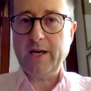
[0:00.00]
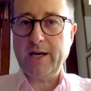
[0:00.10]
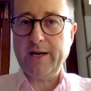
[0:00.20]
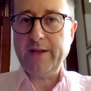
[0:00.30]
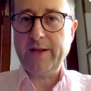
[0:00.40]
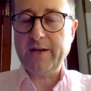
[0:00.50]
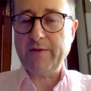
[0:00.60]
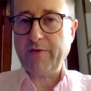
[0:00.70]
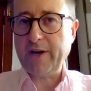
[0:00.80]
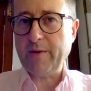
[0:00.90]
Indian
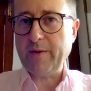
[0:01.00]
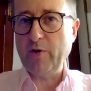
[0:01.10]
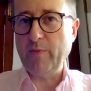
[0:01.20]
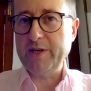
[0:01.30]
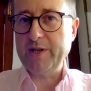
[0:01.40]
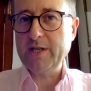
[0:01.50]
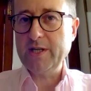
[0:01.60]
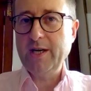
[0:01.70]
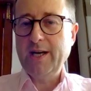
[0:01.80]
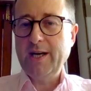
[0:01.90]
freedom movement.
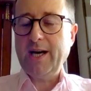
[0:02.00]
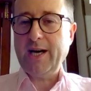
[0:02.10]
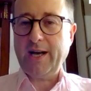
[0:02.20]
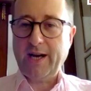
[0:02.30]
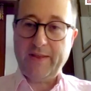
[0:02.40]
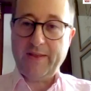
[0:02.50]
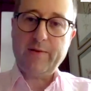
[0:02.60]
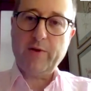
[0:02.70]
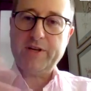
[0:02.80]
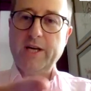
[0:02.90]
And I then
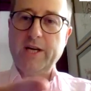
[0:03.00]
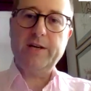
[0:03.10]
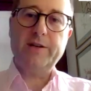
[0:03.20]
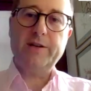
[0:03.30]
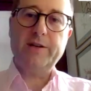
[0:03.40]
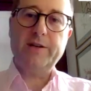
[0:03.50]
returned,